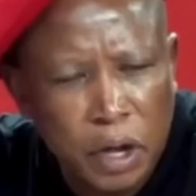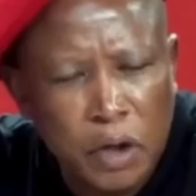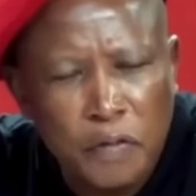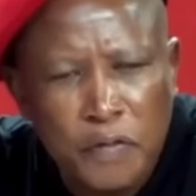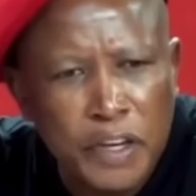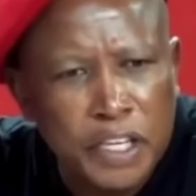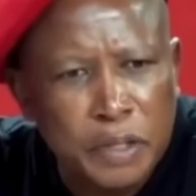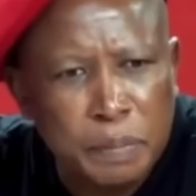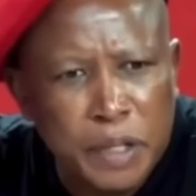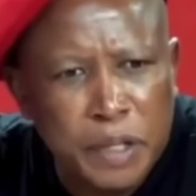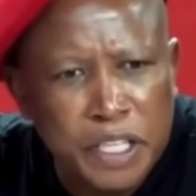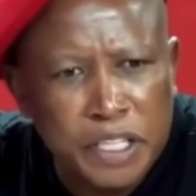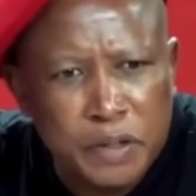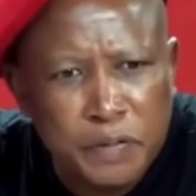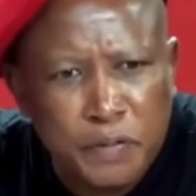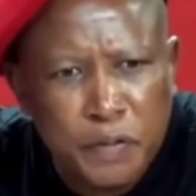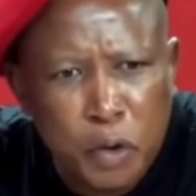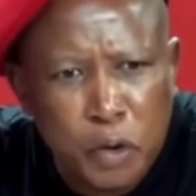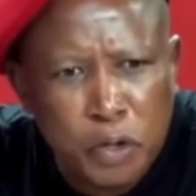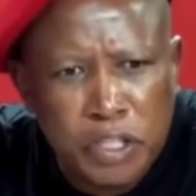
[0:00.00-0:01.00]
If it
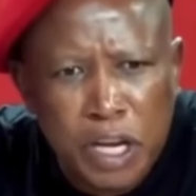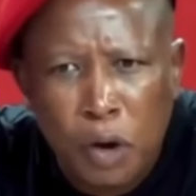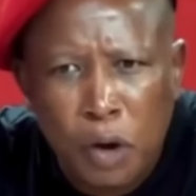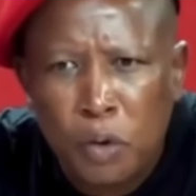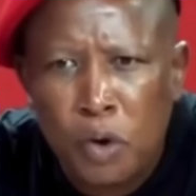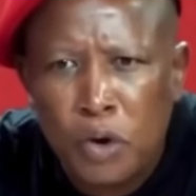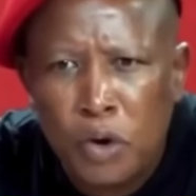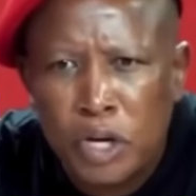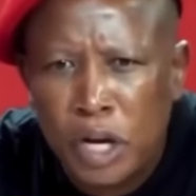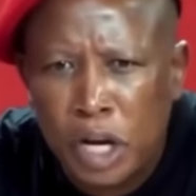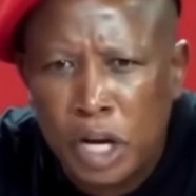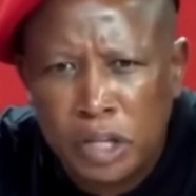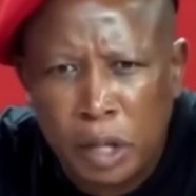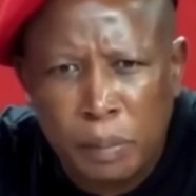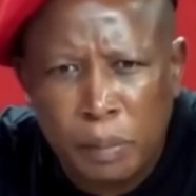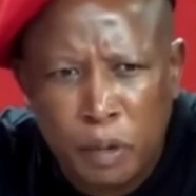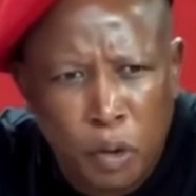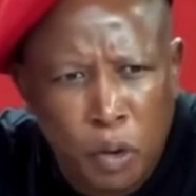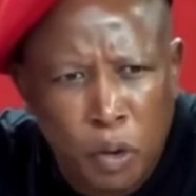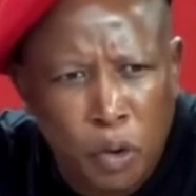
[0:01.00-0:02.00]
means votes are going, let
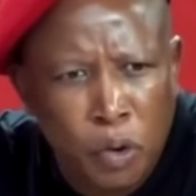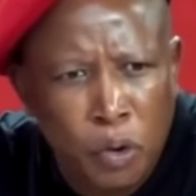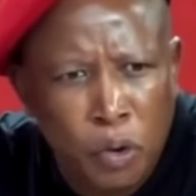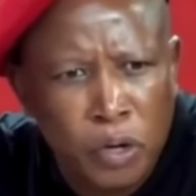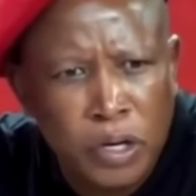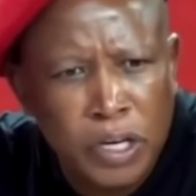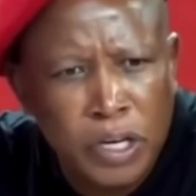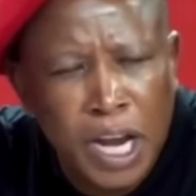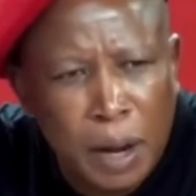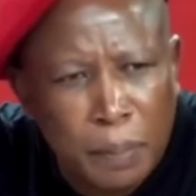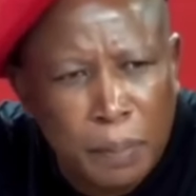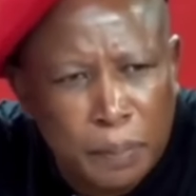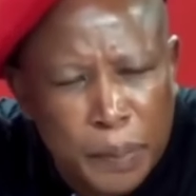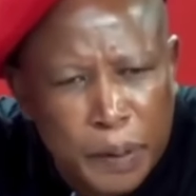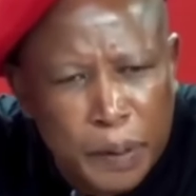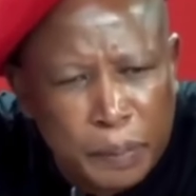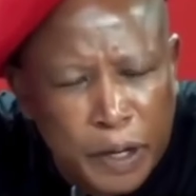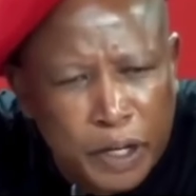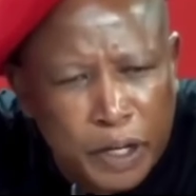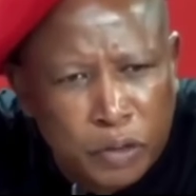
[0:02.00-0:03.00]
them go. Now I'm
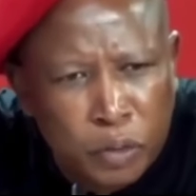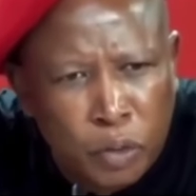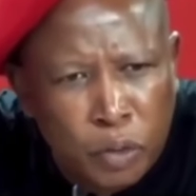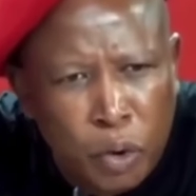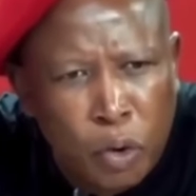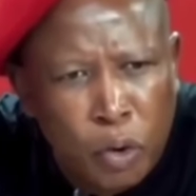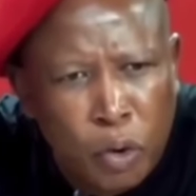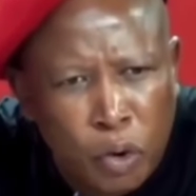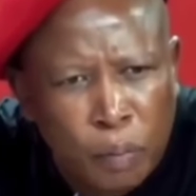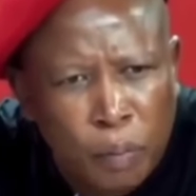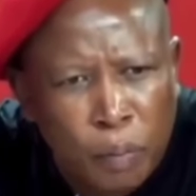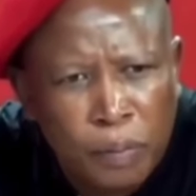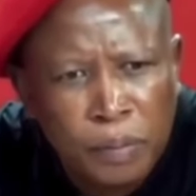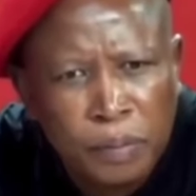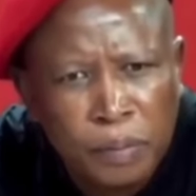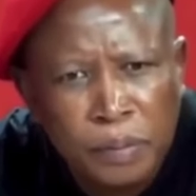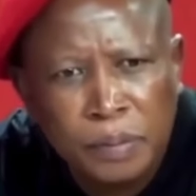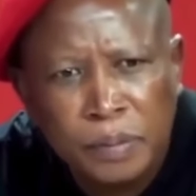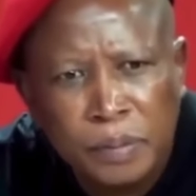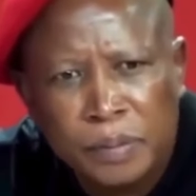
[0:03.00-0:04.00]
prepared to go home.
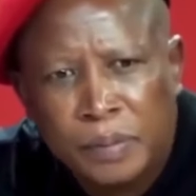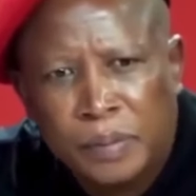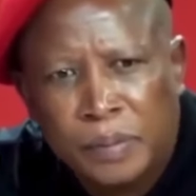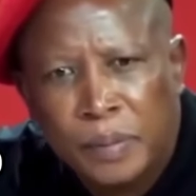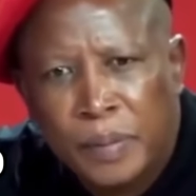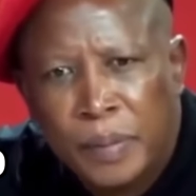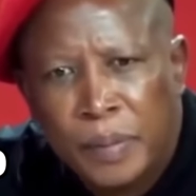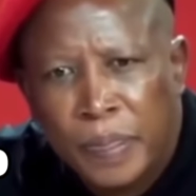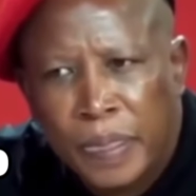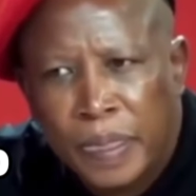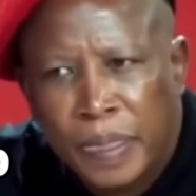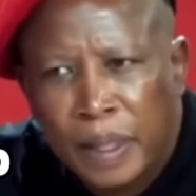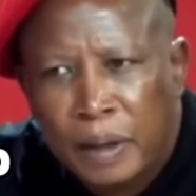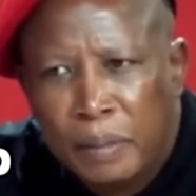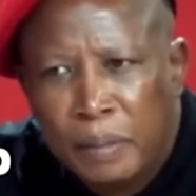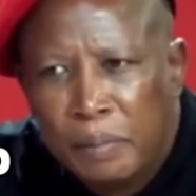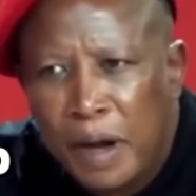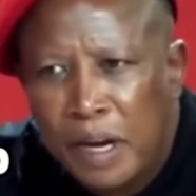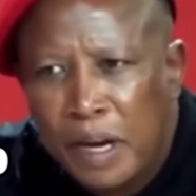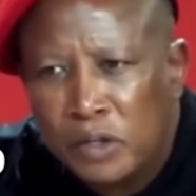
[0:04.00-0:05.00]

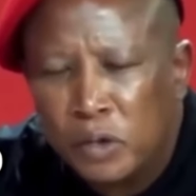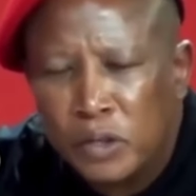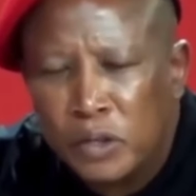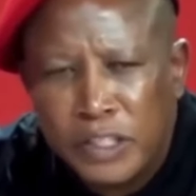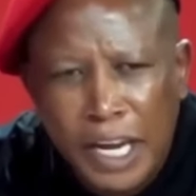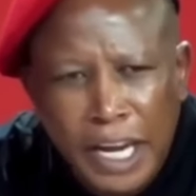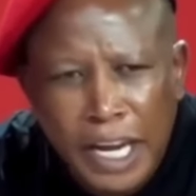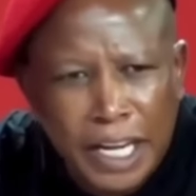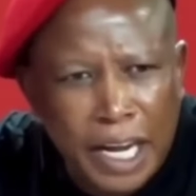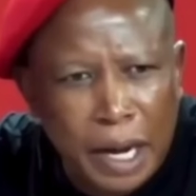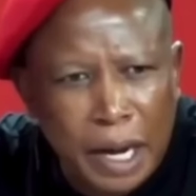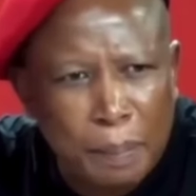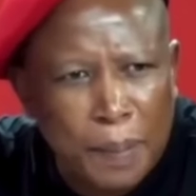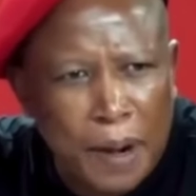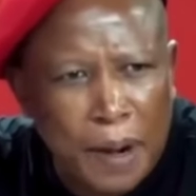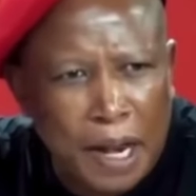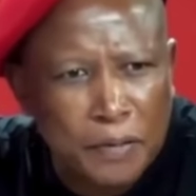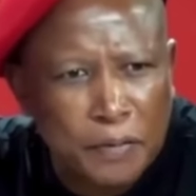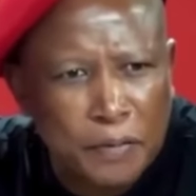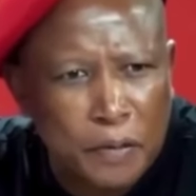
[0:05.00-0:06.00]
But to take a
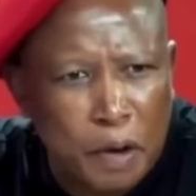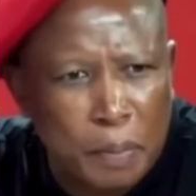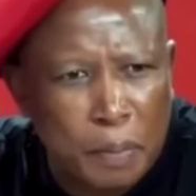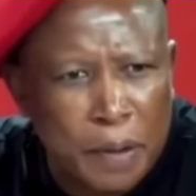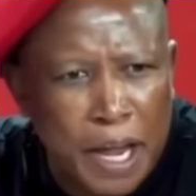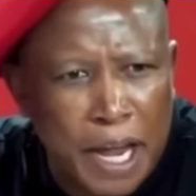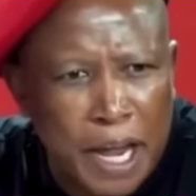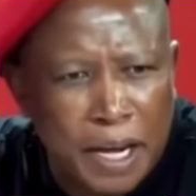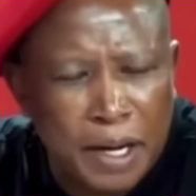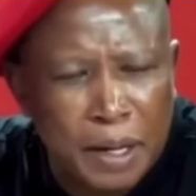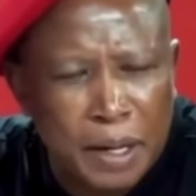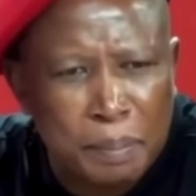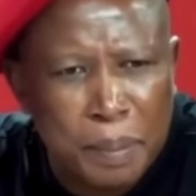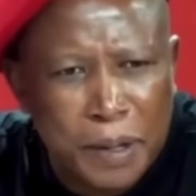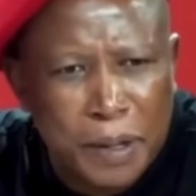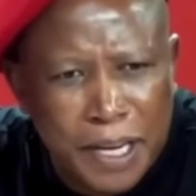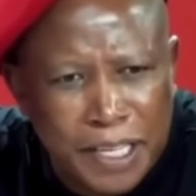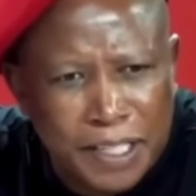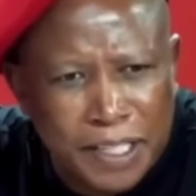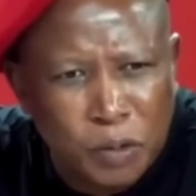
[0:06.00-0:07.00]
platform
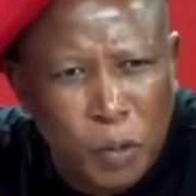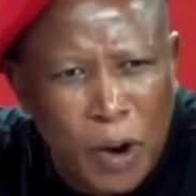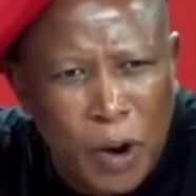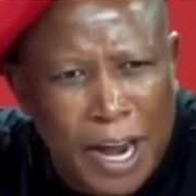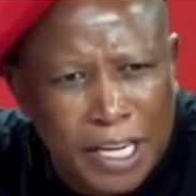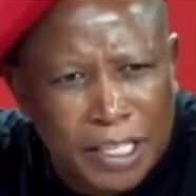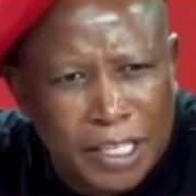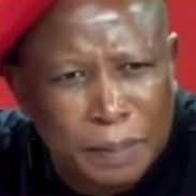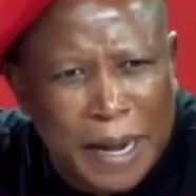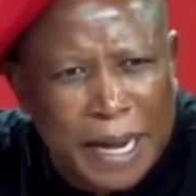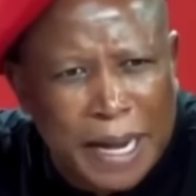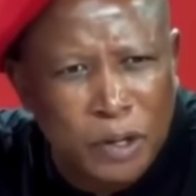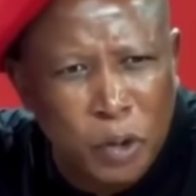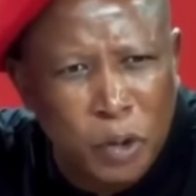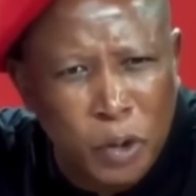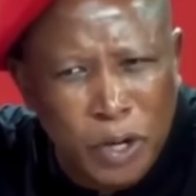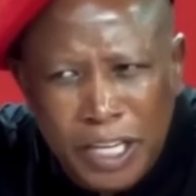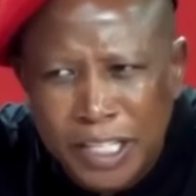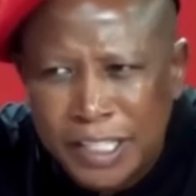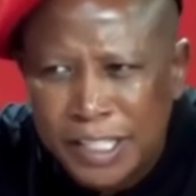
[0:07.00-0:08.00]
and please white
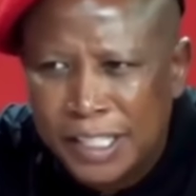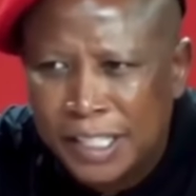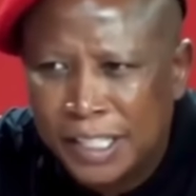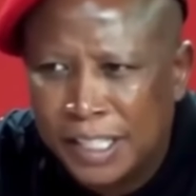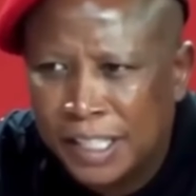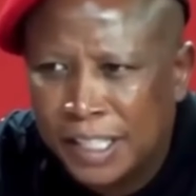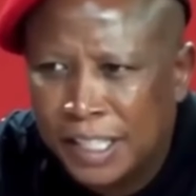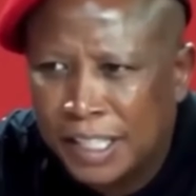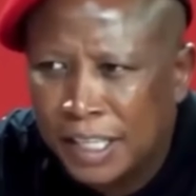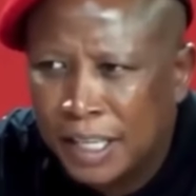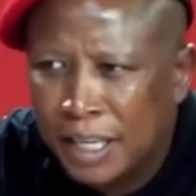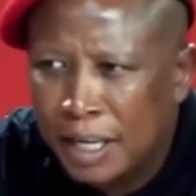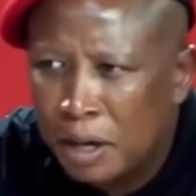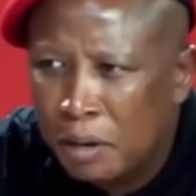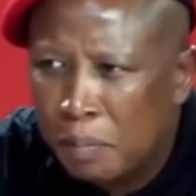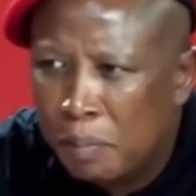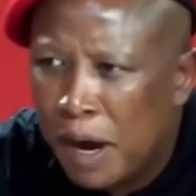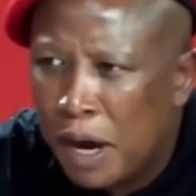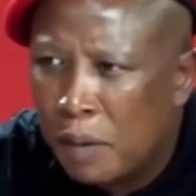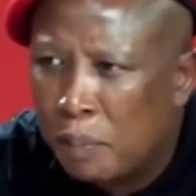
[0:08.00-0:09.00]
minority
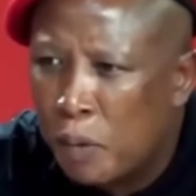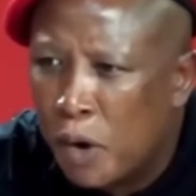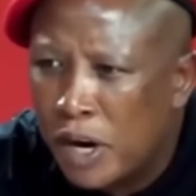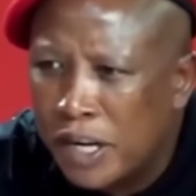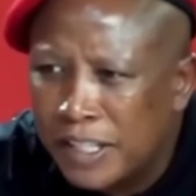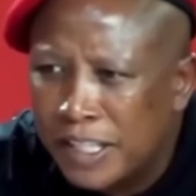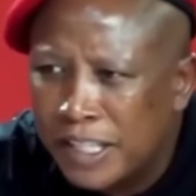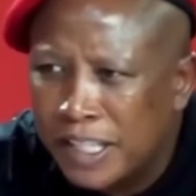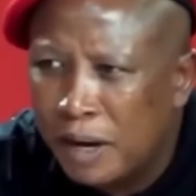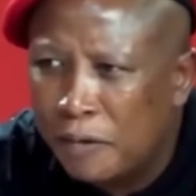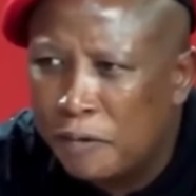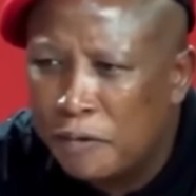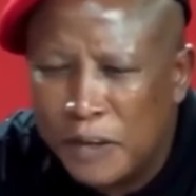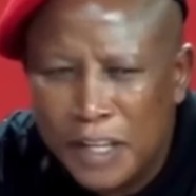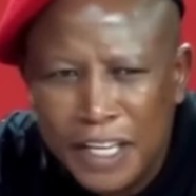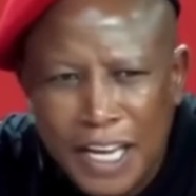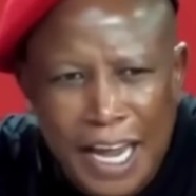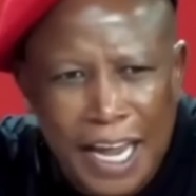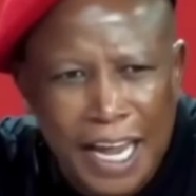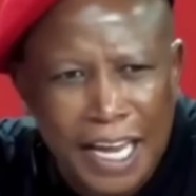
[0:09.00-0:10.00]
by pointing a
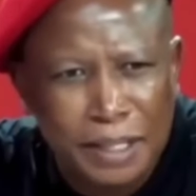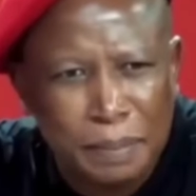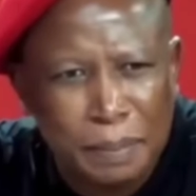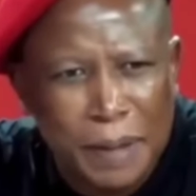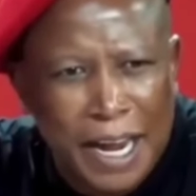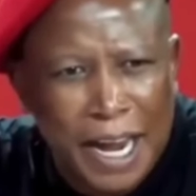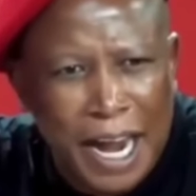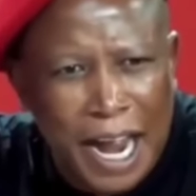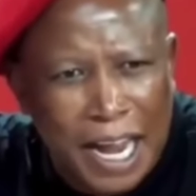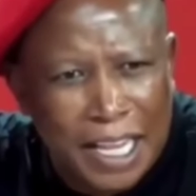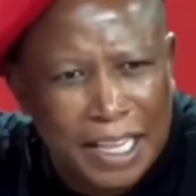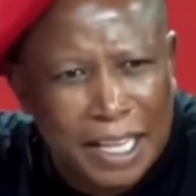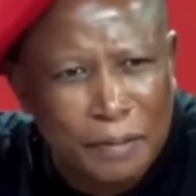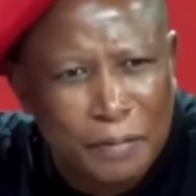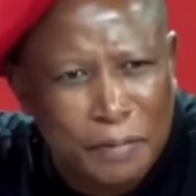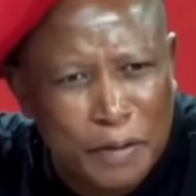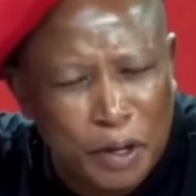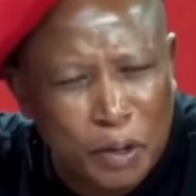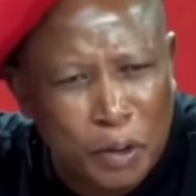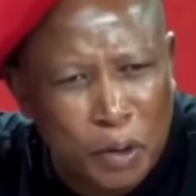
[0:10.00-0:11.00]
finger at my
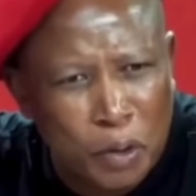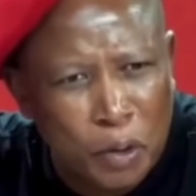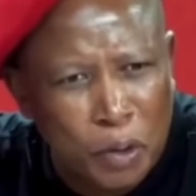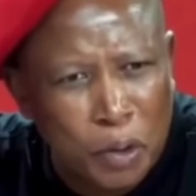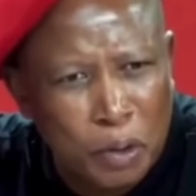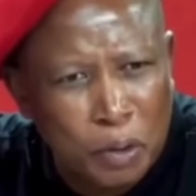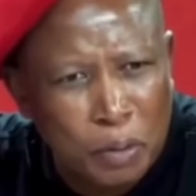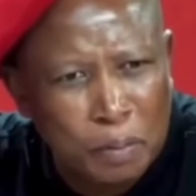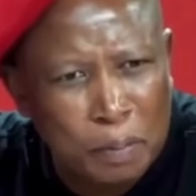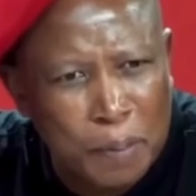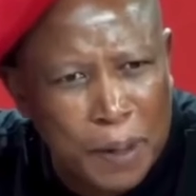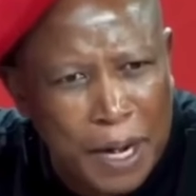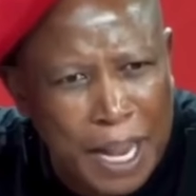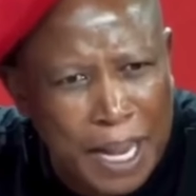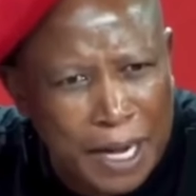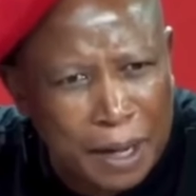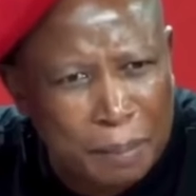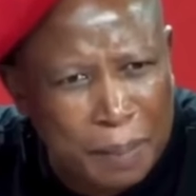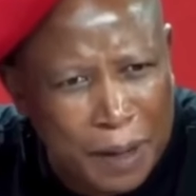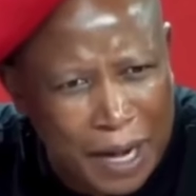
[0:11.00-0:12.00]
other fellow
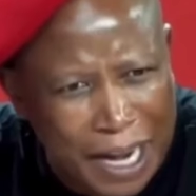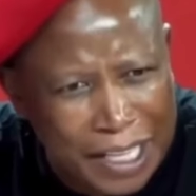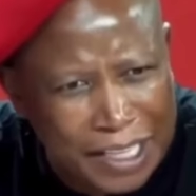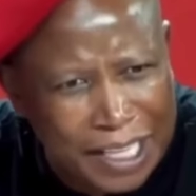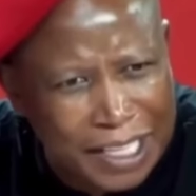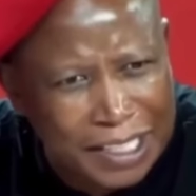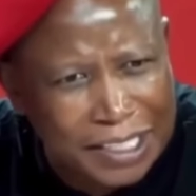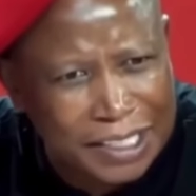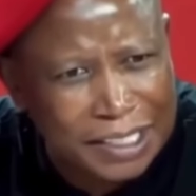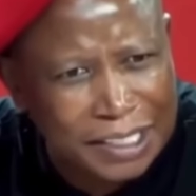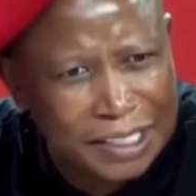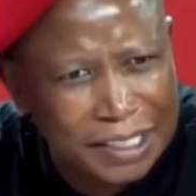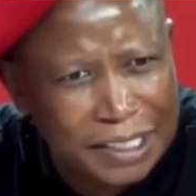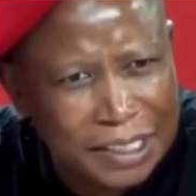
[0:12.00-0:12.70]
black brothers,